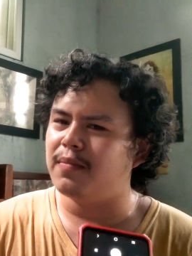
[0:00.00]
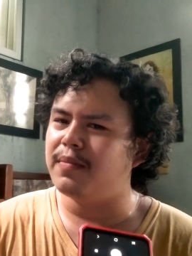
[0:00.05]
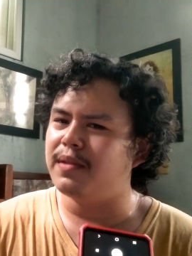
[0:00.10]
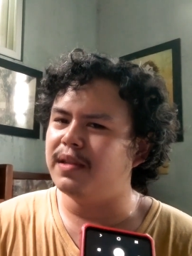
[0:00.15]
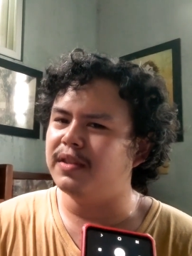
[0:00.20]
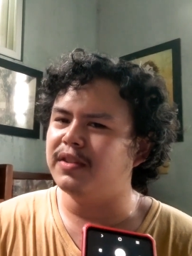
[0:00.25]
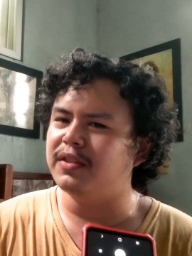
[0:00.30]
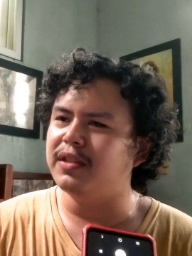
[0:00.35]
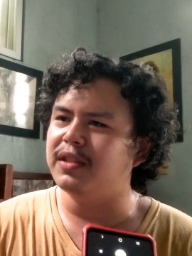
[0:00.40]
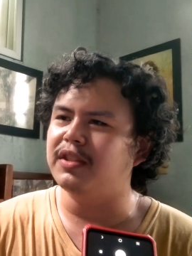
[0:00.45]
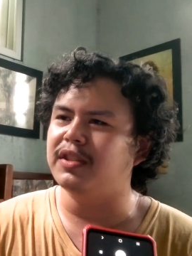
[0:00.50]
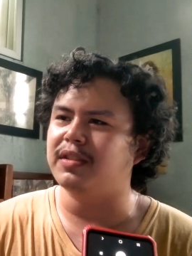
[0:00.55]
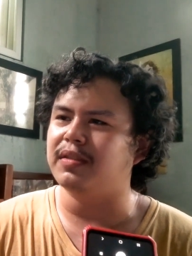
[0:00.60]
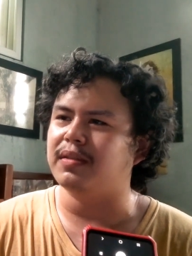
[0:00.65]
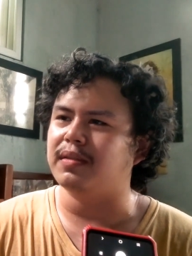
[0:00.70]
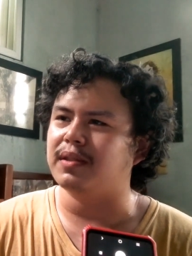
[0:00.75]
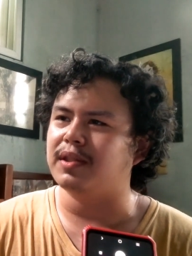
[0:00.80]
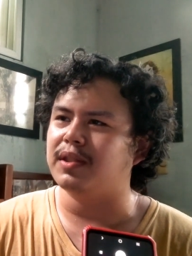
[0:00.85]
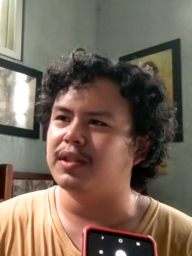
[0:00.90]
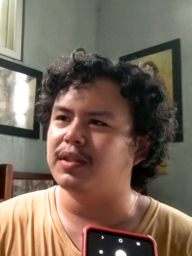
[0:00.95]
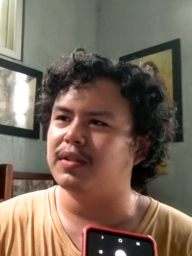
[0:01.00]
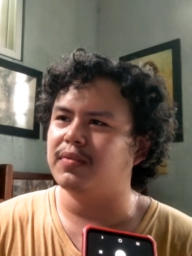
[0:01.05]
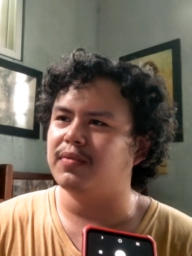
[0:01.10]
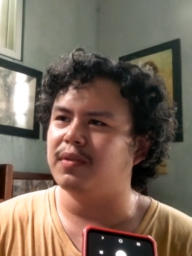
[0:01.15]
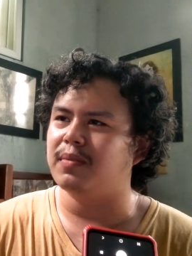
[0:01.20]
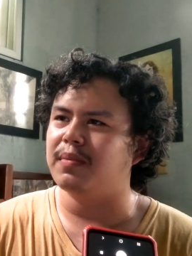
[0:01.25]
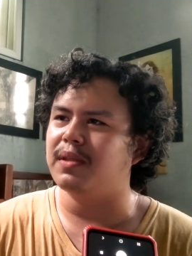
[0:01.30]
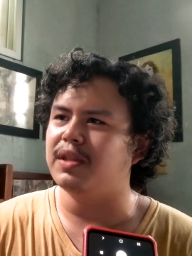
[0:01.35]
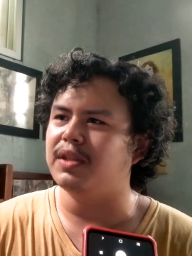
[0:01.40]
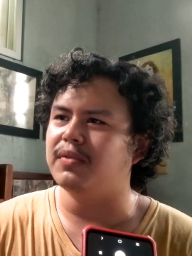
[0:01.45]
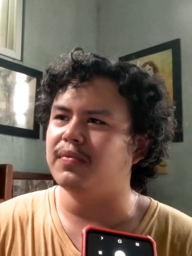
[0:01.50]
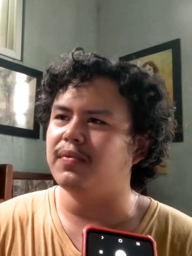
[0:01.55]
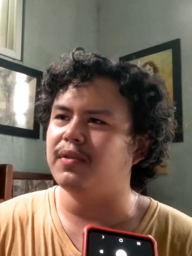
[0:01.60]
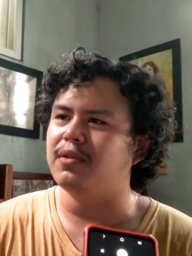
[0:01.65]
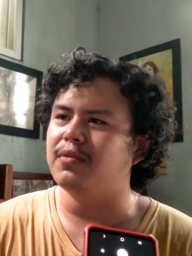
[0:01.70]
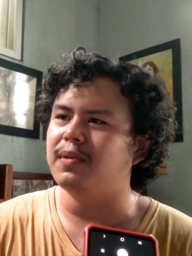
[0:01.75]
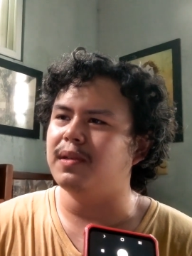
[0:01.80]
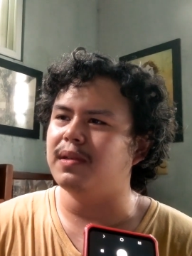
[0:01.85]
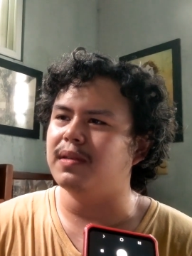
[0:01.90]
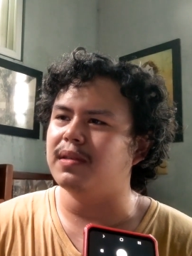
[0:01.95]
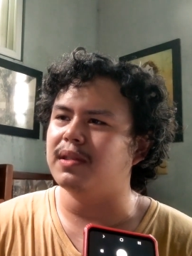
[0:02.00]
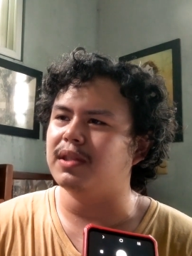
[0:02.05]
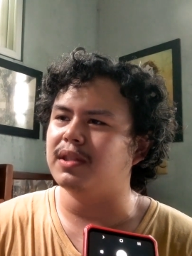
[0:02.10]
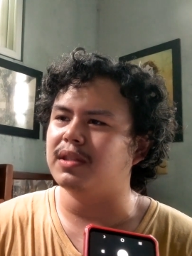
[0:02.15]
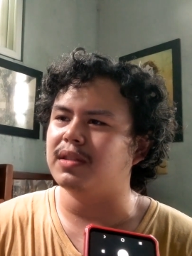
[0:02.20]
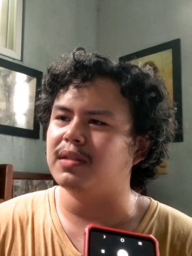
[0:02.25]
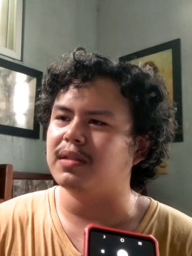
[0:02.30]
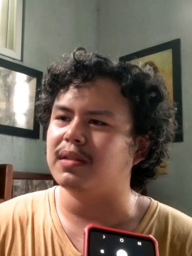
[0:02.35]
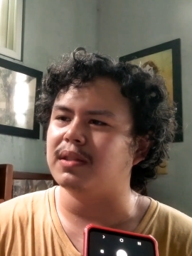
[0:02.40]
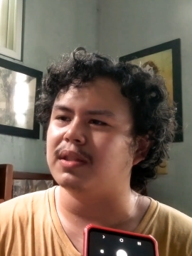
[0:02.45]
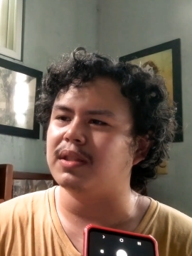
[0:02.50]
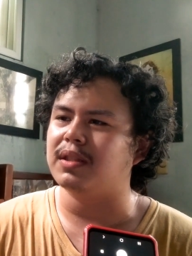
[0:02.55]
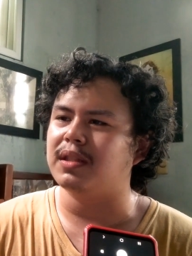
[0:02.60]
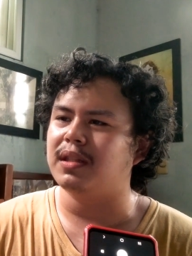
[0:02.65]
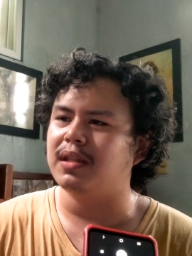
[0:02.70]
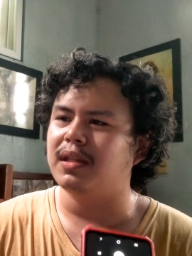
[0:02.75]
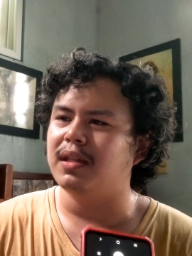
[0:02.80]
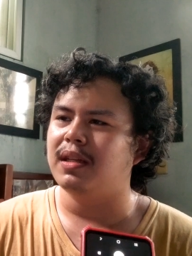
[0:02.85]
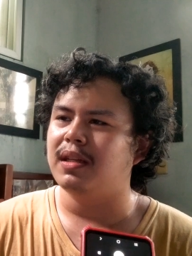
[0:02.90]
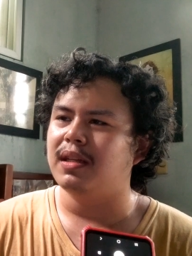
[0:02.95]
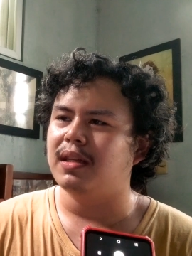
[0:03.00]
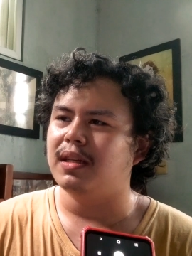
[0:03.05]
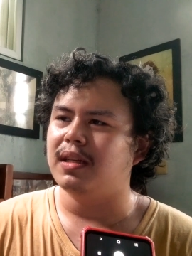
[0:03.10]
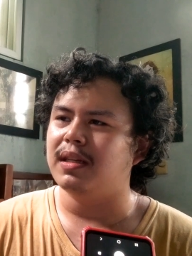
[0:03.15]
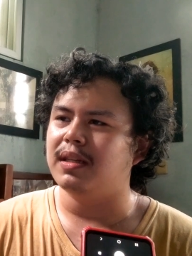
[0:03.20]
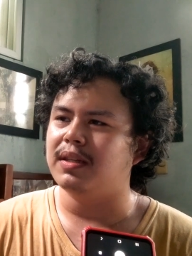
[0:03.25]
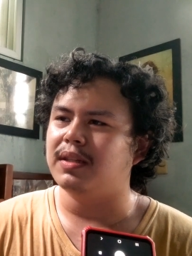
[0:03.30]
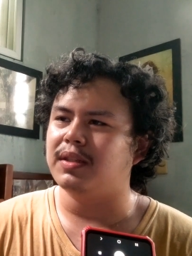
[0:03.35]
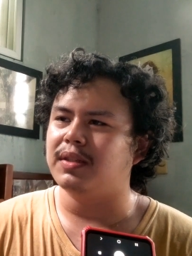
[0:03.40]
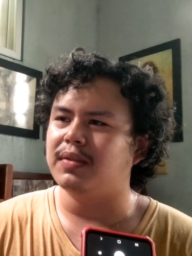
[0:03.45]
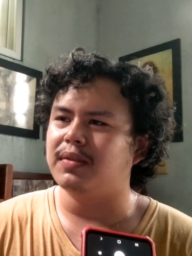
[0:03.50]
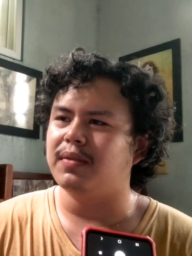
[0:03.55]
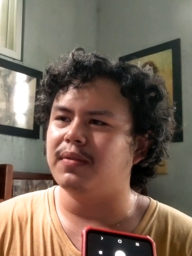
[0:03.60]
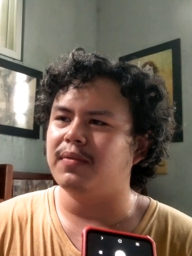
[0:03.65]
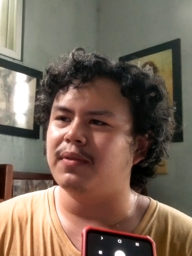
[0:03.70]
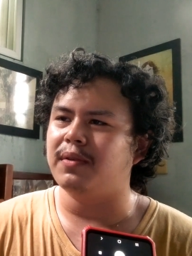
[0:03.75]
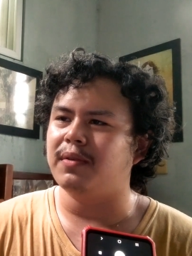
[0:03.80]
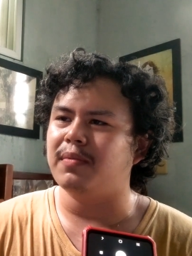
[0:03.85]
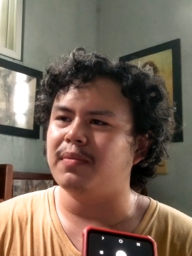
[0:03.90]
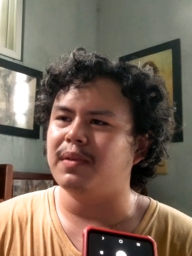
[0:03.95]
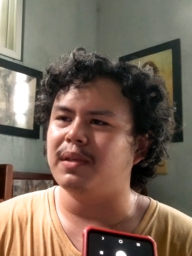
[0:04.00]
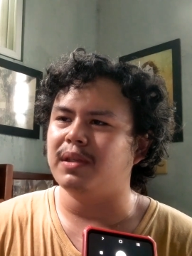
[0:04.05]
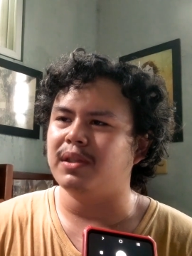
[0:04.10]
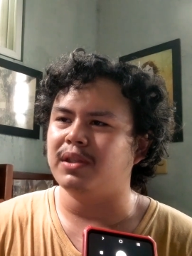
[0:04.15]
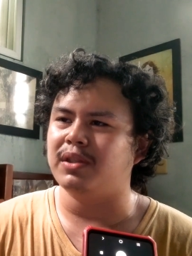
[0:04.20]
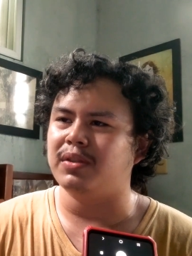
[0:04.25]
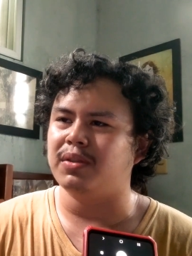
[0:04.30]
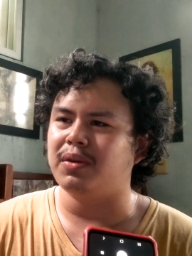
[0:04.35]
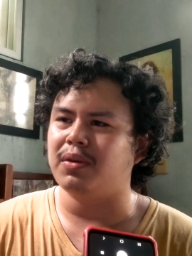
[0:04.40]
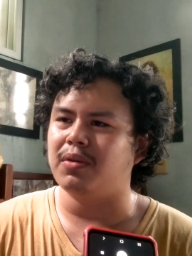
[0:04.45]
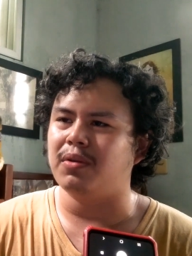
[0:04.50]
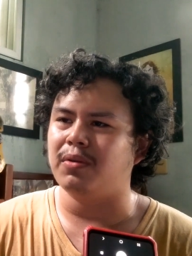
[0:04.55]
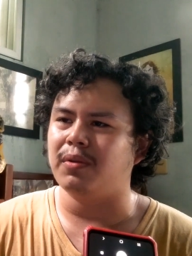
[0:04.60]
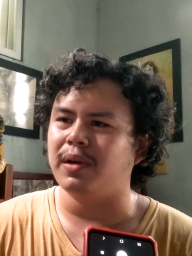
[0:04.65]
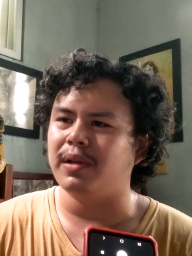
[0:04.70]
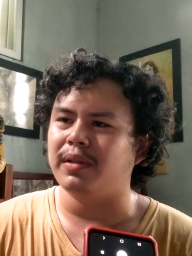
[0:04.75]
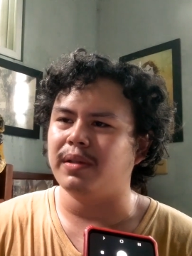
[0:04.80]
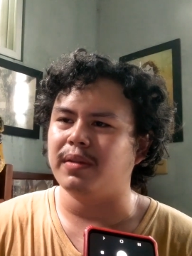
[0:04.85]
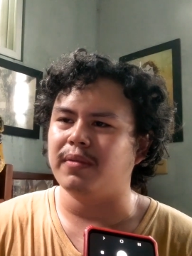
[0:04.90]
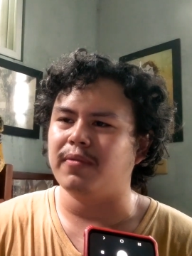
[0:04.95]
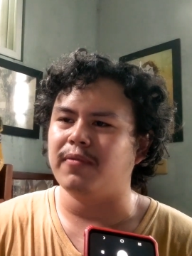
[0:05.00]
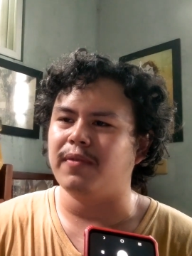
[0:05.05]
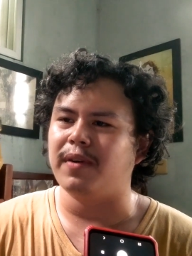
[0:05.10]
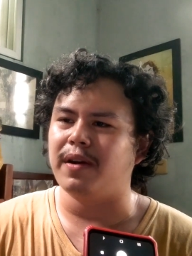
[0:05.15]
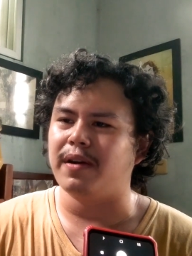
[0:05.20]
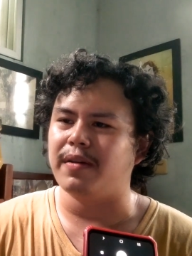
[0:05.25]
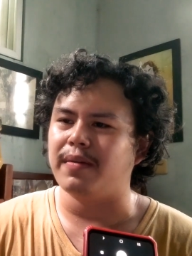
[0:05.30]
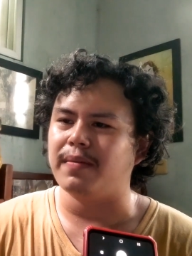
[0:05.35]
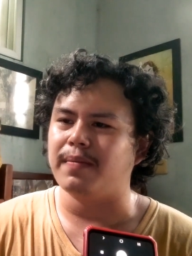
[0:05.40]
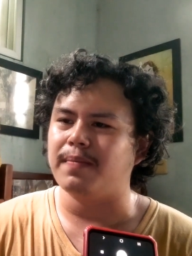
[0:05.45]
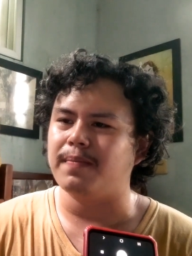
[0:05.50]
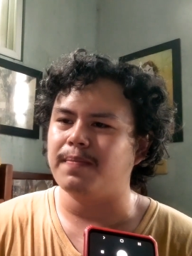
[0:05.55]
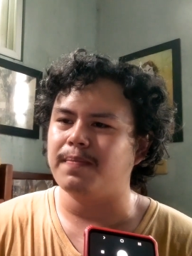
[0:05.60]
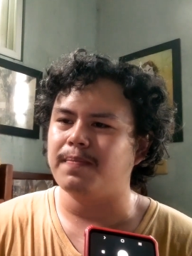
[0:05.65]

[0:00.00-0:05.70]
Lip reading: this distance, from this viewing distance, it's very much alright and fine.